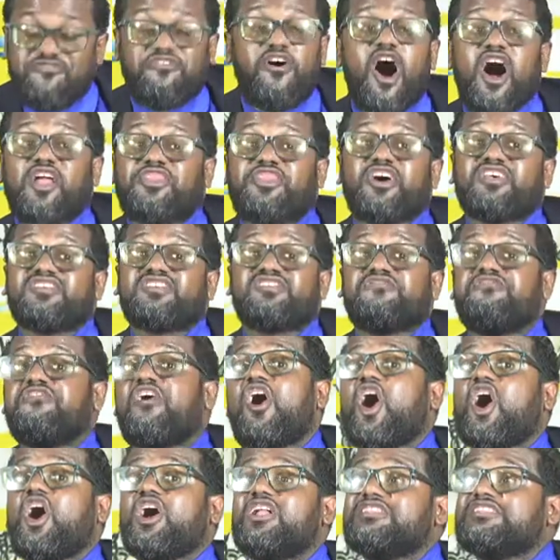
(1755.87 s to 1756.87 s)
others'
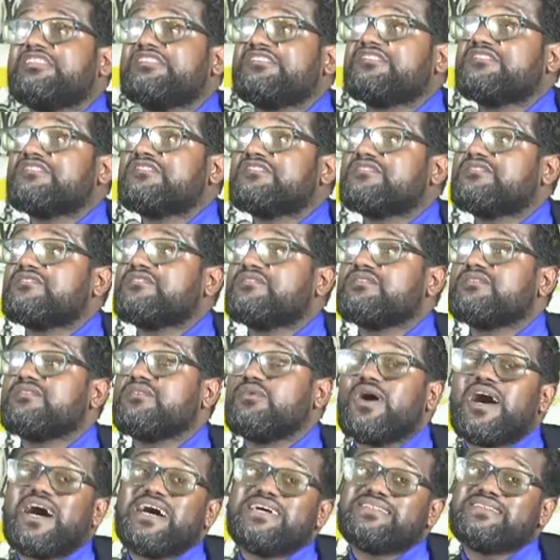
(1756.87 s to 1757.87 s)
faults.
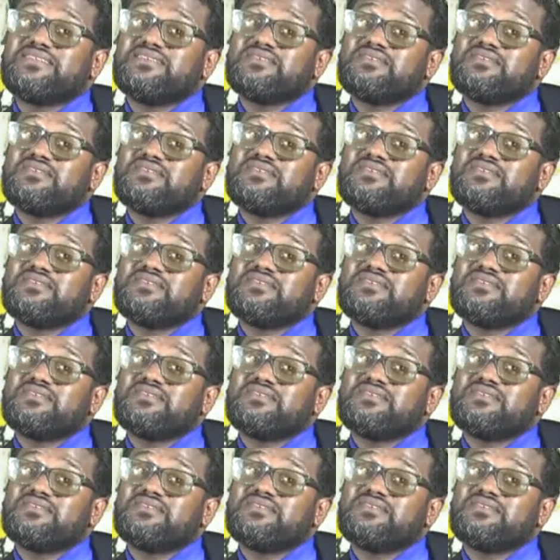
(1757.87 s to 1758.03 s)
What?